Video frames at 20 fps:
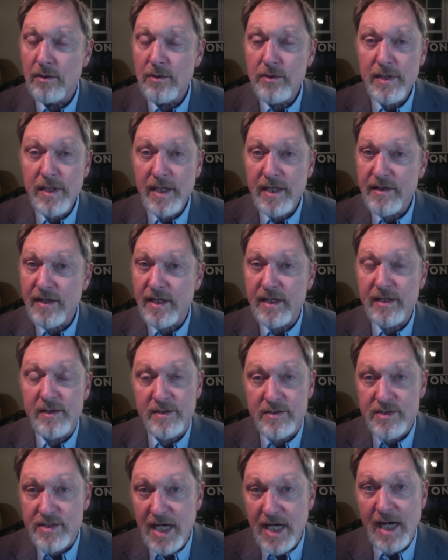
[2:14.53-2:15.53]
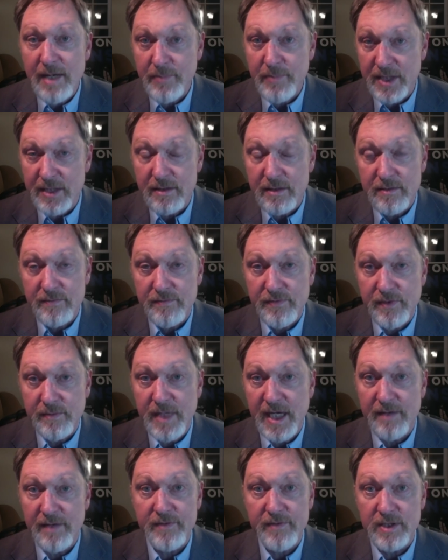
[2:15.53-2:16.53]
Who do they think they're stopping
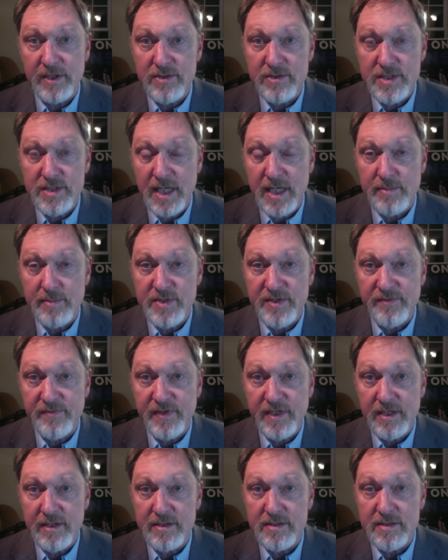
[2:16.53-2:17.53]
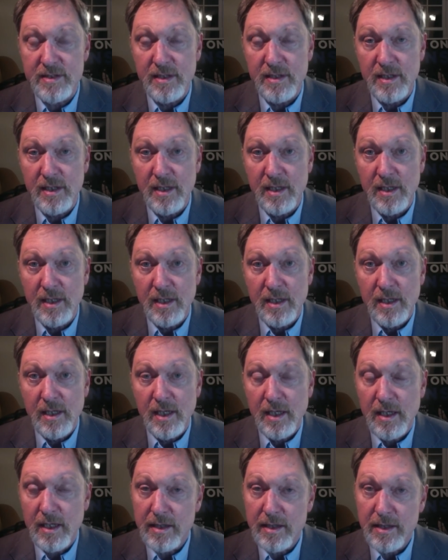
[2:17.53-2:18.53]
from having those types of fees?
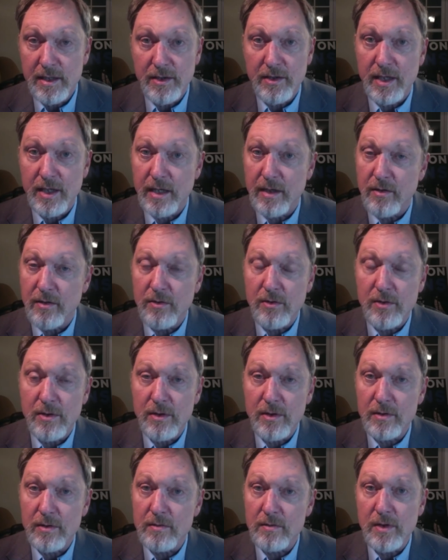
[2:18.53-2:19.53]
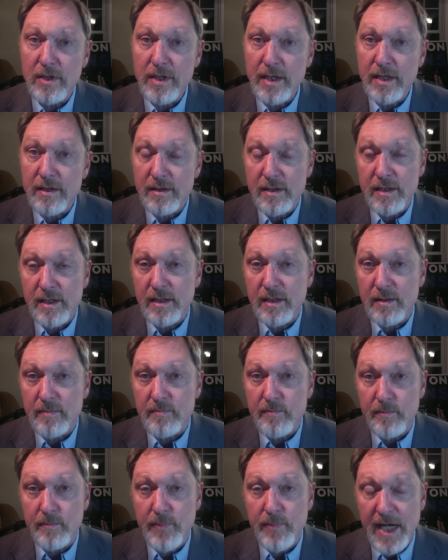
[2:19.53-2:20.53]
You know, or look at
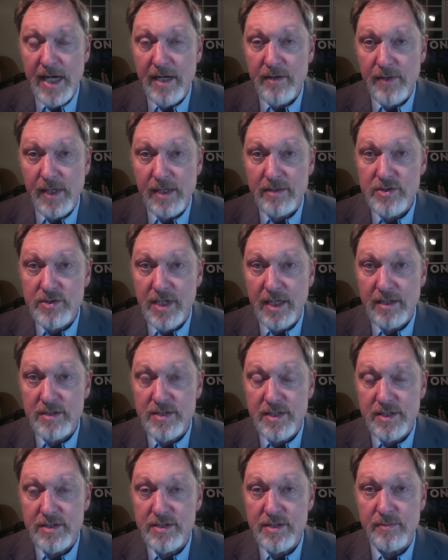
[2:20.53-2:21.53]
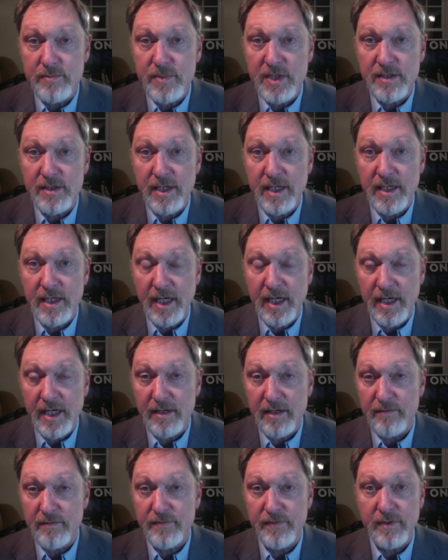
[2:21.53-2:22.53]
the background check system that they
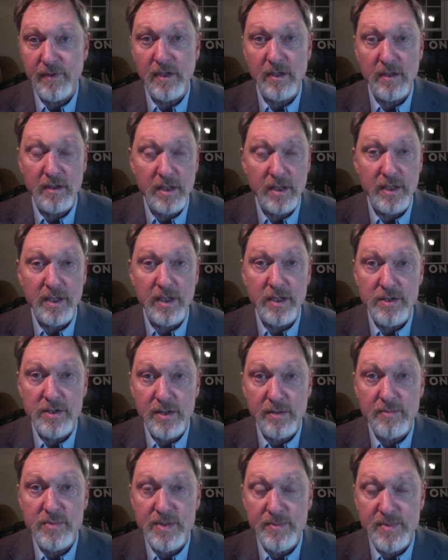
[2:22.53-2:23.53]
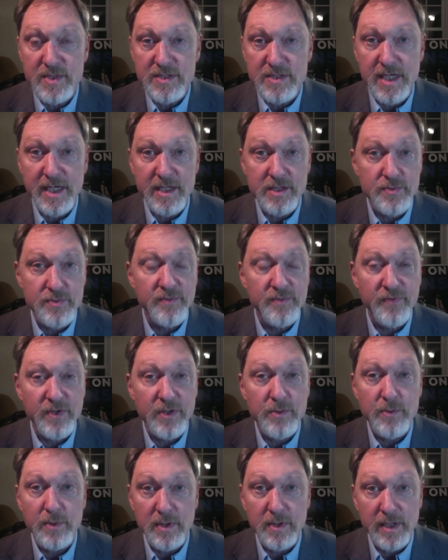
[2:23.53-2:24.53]
have in terms of mistakes. We
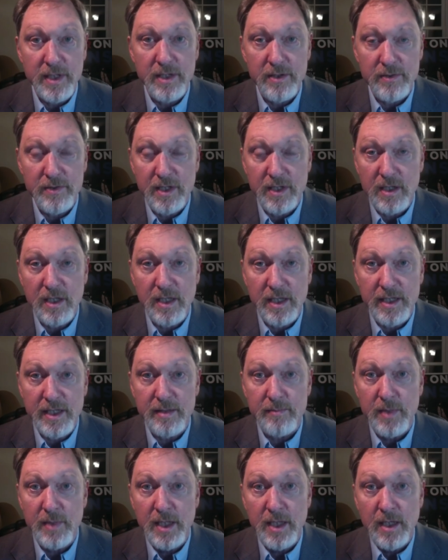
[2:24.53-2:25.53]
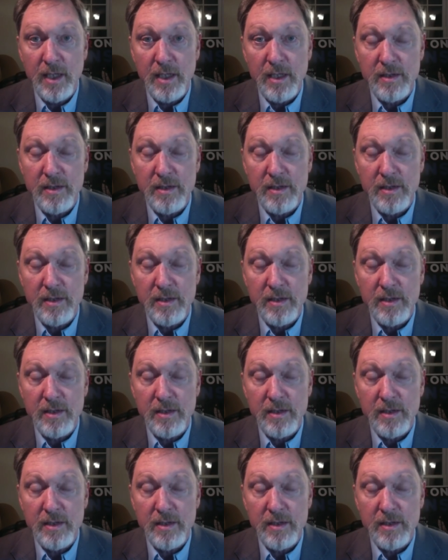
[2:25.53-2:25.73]
frequently hear the claim